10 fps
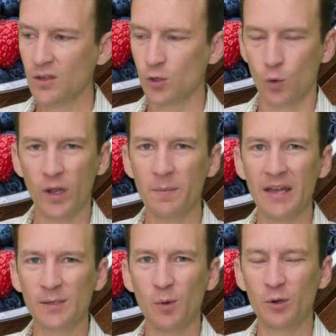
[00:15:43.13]
So quick
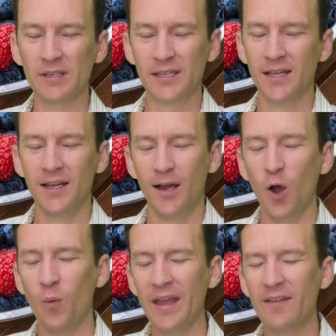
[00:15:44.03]
mask mode is
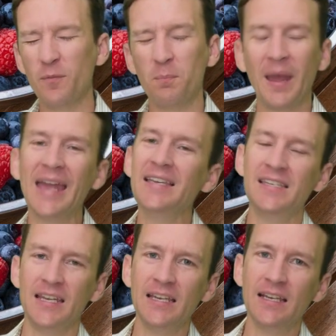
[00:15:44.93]
a way of
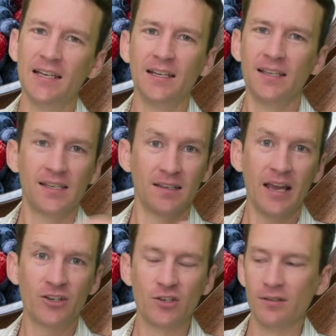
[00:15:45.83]
painting
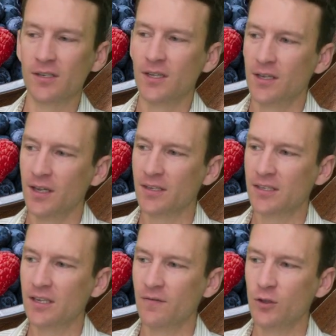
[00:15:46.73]
selections
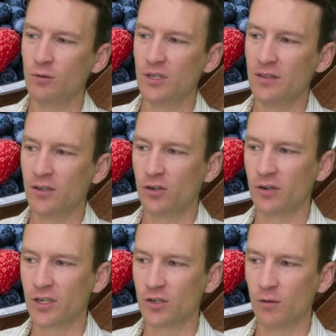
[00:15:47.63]
instead of using the
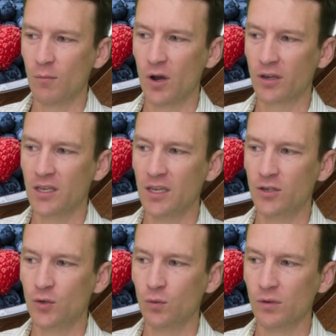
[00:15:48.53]
traditional marquee
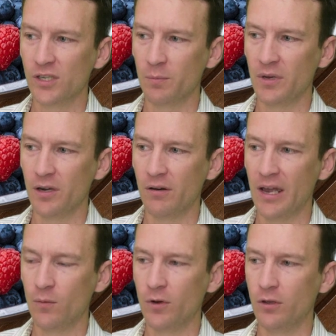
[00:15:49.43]
tools up here,
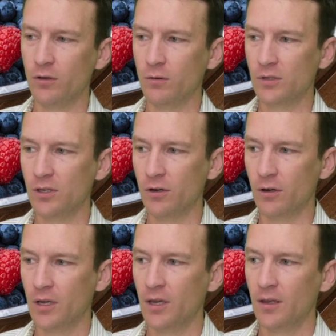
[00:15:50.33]
right? Where you use
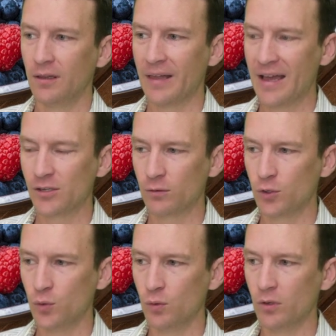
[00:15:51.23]
your lasso
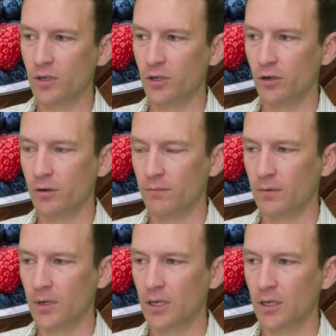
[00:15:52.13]
tool and your
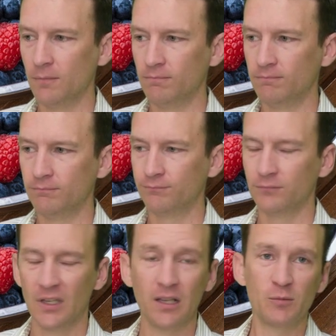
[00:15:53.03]
um,
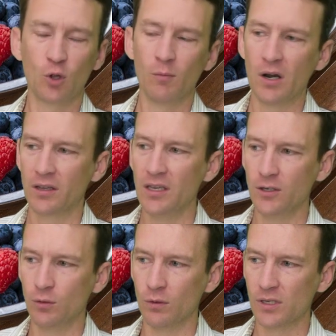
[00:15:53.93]
elliptical
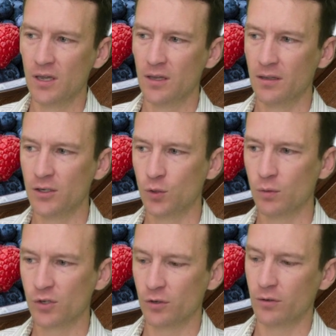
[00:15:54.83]
marquee tools. These
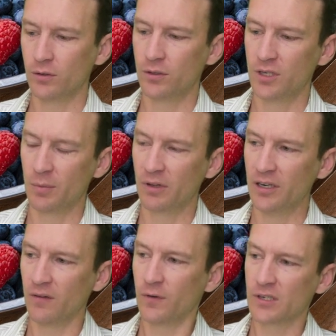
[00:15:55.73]
tools are typically
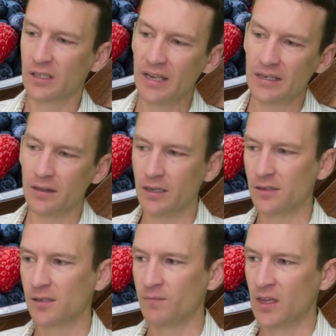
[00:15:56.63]
done for selecting
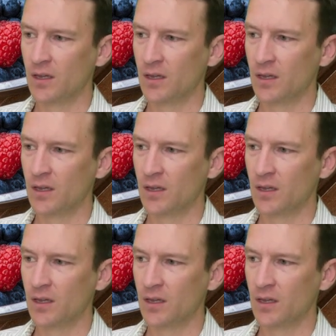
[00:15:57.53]
things.